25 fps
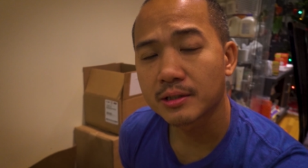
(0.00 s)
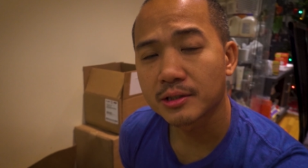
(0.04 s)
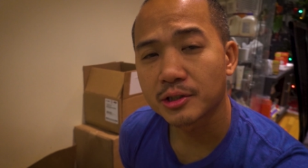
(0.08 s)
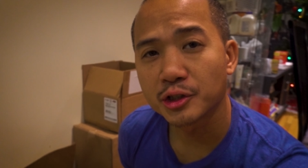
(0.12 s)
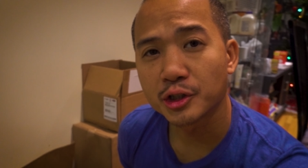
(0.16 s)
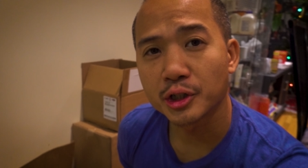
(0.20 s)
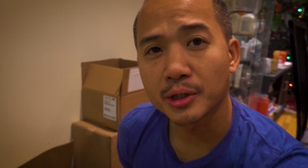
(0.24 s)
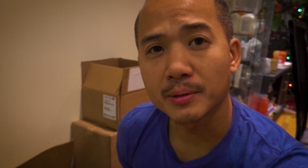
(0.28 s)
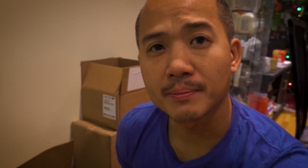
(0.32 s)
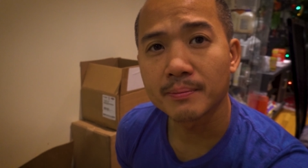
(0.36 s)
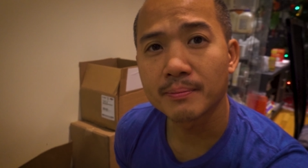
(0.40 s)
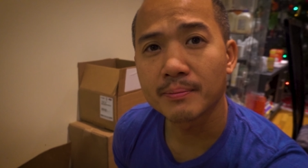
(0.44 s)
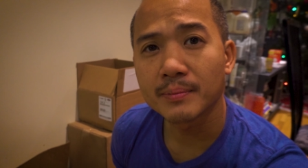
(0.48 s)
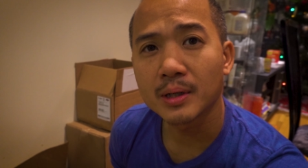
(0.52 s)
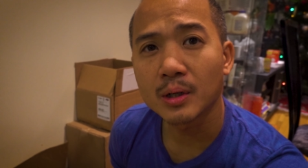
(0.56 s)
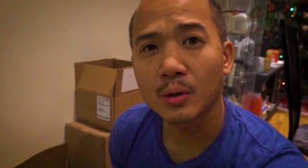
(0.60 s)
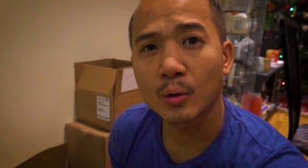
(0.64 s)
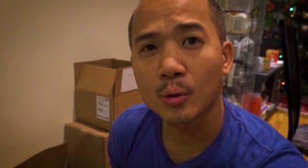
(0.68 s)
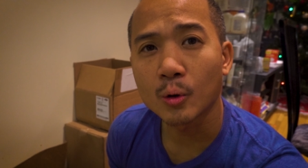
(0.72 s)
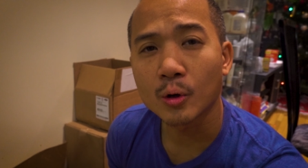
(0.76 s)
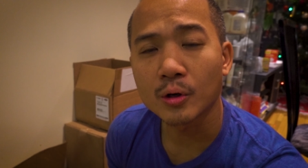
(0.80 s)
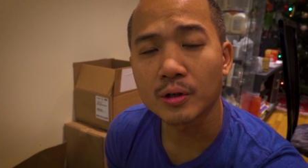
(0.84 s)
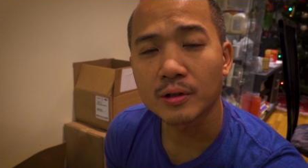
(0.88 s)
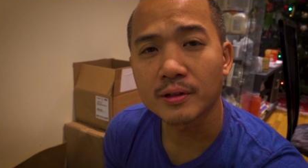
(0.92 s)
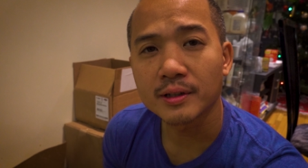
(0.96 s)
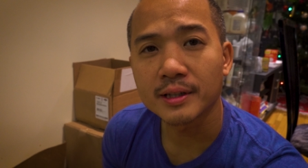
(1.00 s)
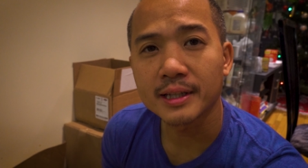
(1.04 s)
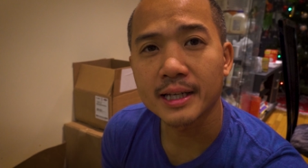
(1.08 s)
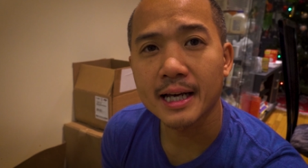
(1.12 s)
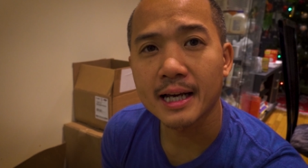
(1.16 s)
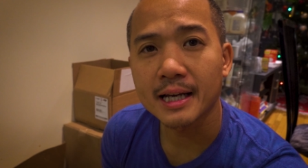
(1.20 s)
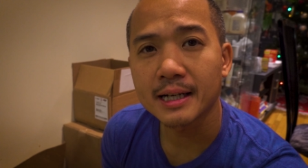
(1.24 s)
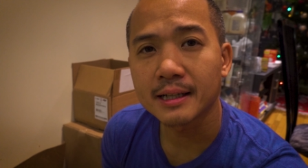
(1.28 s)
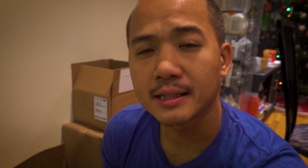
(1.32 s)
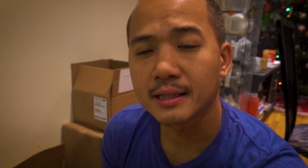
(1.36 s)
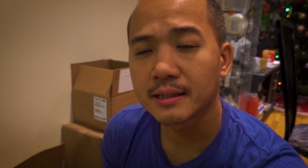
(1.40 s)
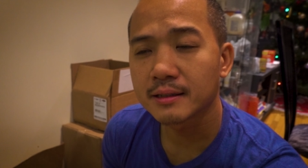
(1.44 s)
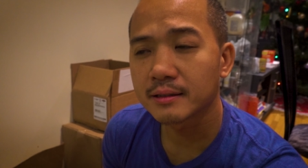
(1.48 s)
Jim ordered
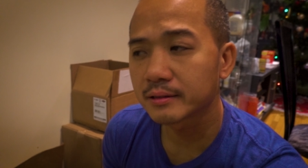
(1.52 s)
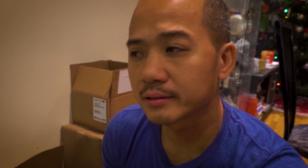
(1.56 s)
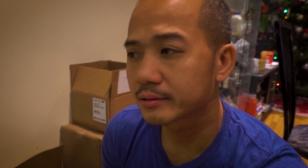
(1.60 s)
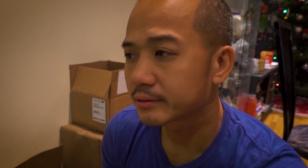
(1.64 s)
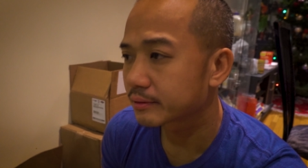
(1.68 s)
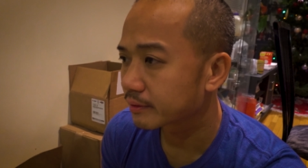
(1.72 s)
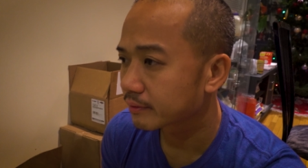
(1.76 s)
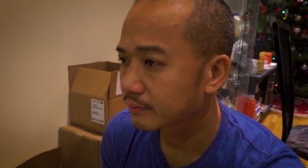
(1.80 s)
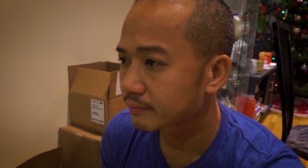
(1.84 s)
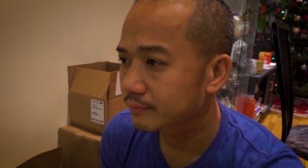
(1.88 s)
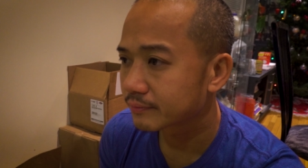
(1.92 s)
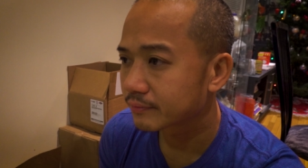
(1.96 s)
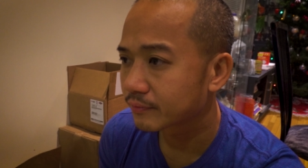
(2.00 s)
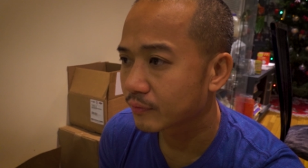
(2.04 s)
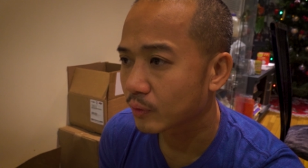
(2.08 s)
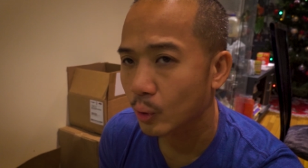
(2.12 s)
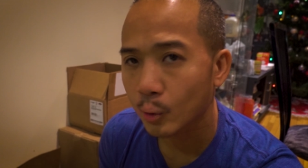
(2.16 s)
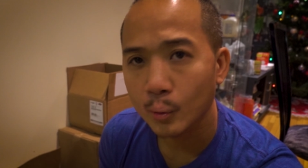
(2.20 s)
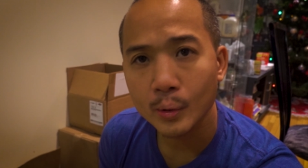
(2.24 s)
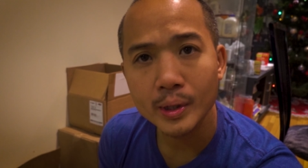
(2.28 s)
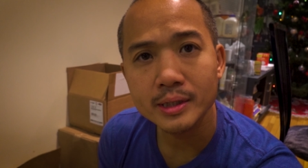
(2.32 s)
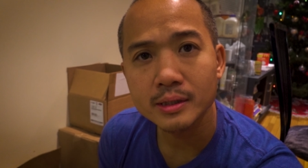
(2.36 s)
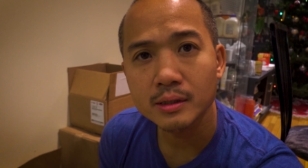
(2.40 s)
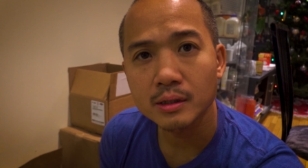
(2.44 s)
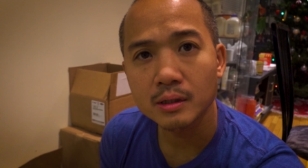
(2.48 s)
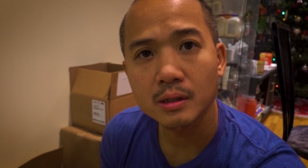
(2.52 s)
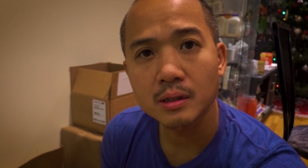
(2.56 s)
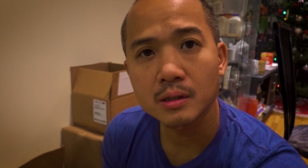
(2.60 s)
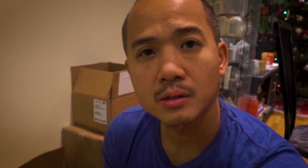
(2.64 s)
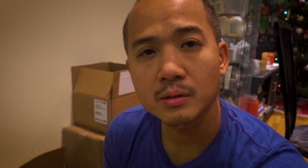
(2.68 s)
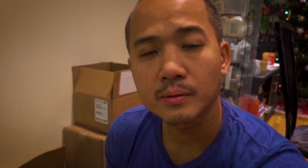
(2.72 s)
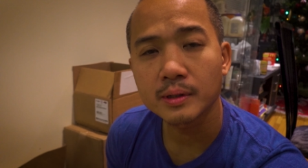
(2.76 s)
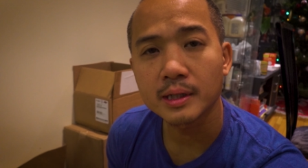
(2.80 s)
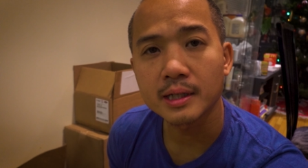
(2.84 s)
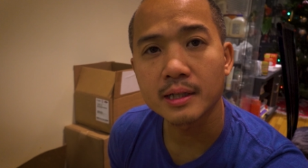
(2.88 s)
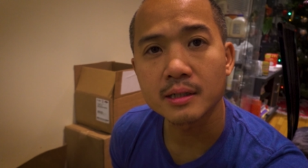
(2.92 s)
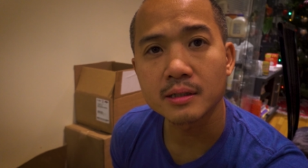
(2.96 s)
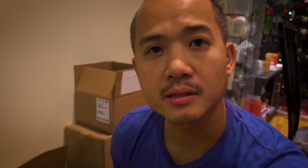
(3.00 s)
that in 4 weeks
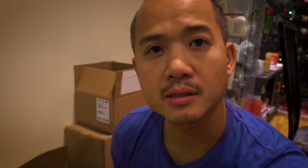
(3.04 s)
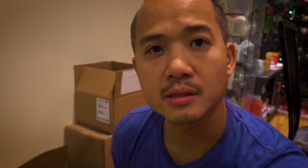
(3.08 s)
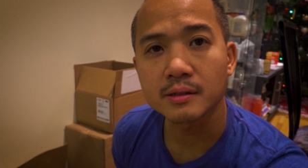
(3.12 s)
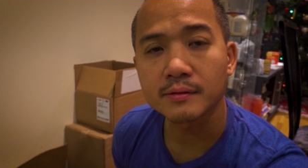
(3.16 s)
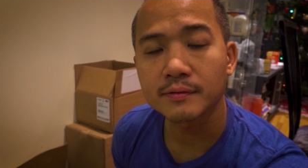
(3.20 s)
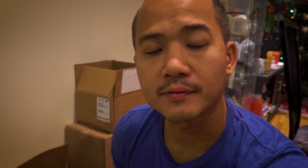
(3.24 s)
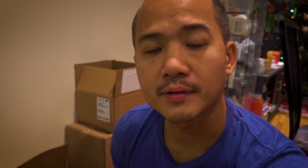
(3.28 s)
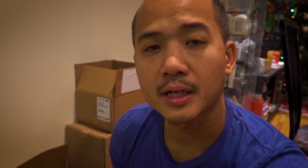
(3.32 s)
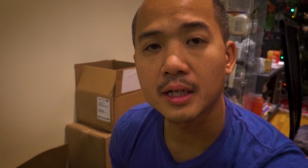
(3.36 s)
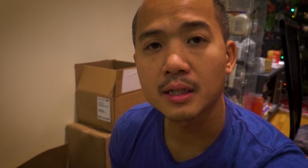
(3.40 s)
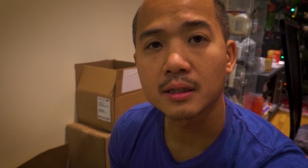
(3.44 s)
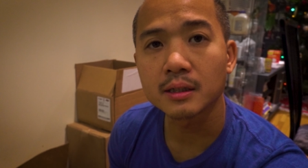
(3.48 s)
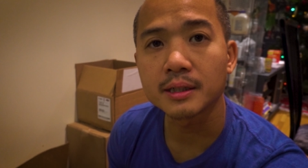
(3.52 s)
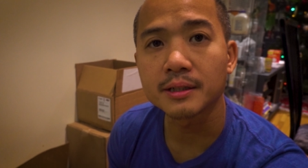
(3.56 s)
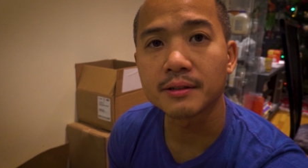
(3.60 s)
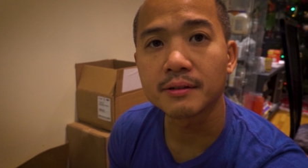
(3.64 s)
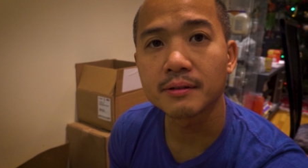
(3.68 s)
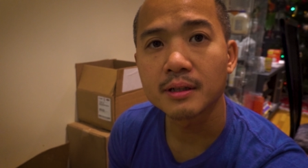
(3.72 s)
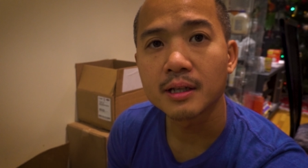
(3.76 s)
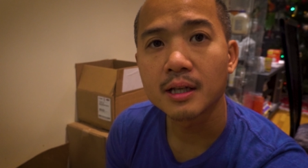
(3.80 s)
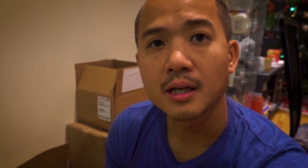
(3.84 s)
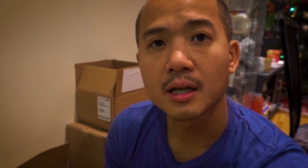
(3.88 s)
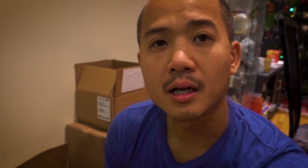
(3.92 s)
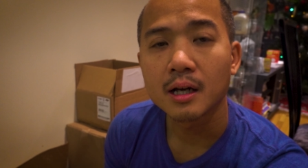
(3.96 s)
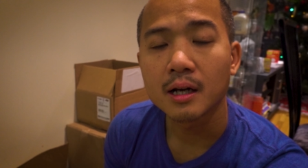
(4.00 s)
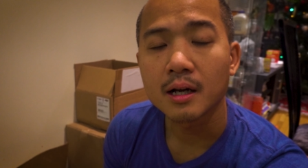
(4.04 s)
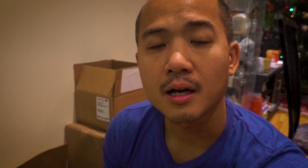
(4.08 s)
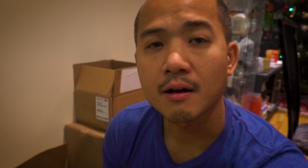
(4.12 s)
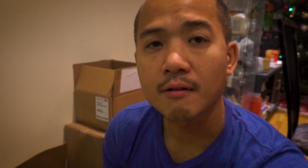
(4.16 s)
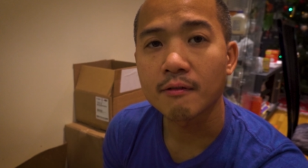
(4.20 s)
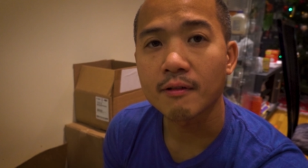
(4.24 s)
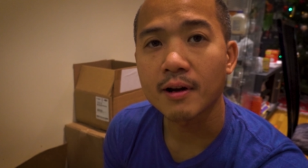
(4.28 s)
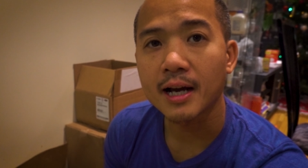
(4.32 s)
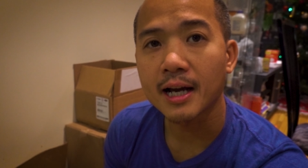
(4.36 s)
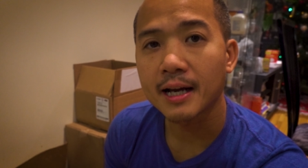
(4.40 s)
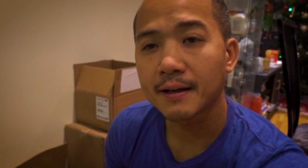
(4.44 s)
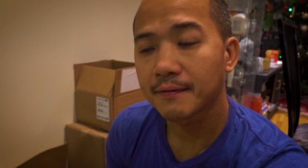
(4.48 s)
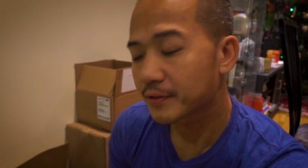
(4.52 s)
ago, and it just finally
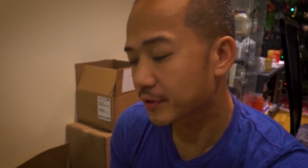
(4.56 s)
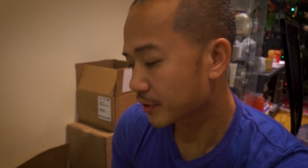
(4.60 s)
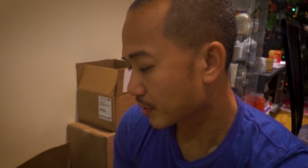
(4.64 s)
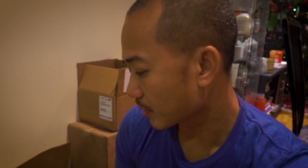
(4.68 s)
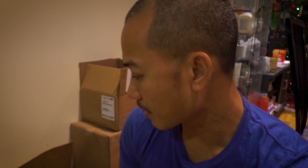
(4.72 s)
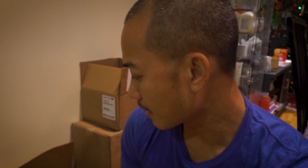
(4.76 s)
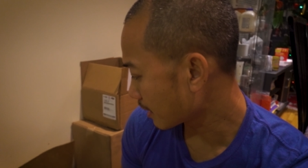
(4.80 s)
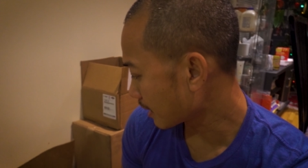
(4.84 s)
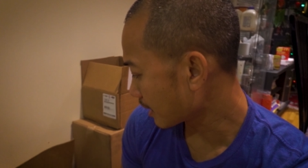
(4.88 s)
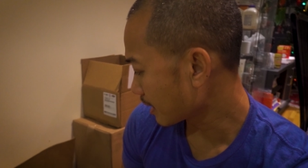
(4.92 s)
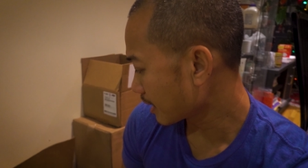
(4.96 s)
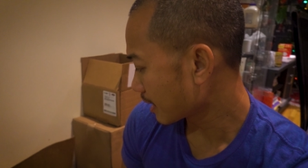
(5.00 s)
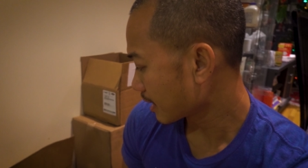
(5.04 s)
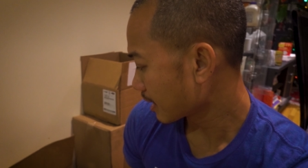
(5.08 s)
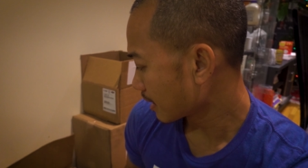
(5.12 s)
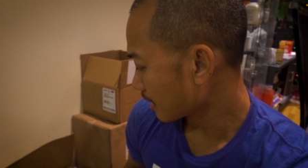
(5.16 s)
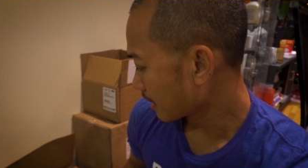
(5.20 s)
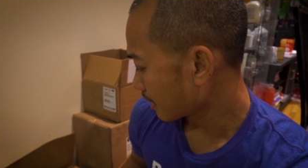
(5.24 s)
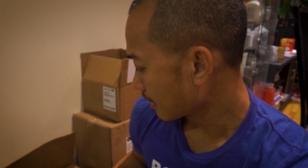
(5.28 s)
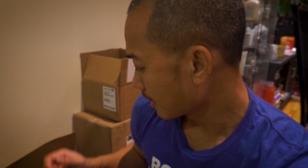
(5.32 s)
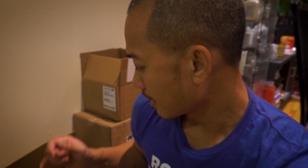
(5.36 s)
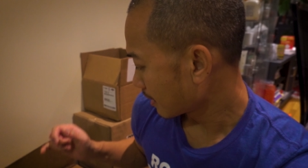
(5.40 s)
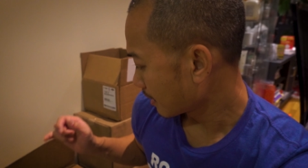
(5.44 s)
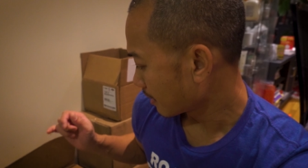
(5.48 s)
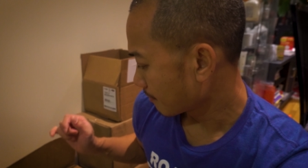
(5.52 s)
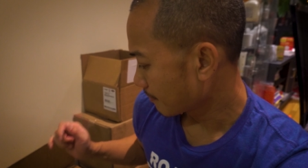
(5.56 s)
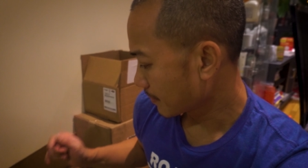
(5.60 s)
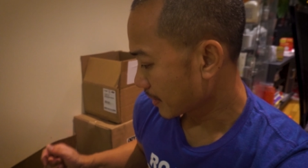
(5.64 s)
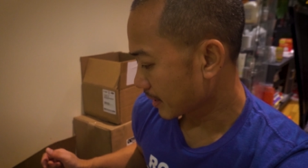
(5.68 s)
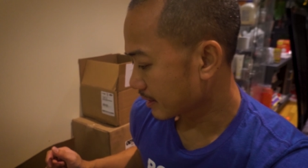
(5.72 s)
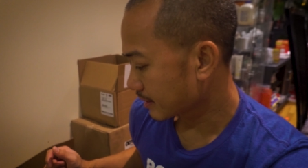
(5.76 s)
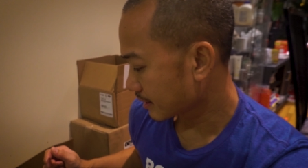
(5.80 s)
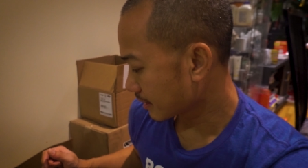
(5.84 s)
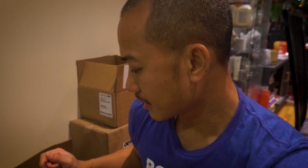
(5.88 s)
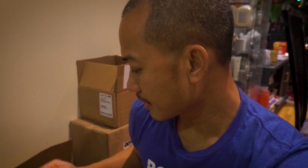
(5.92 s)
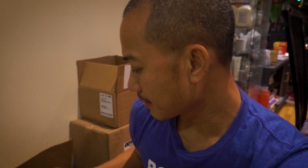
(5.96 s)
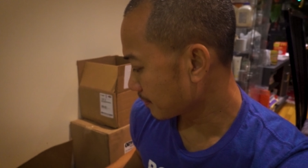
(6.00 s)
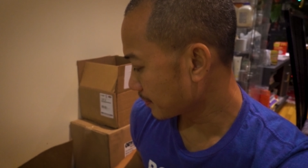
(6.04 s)
arrived, so I
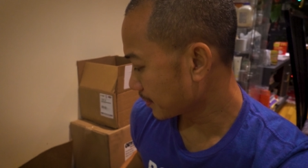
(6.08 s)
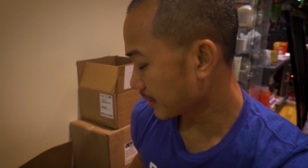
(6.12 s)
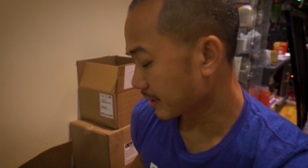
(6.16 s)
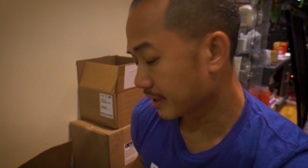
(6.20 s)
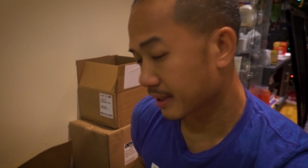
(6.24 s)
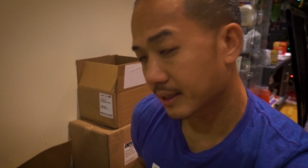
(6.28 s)
picked it up.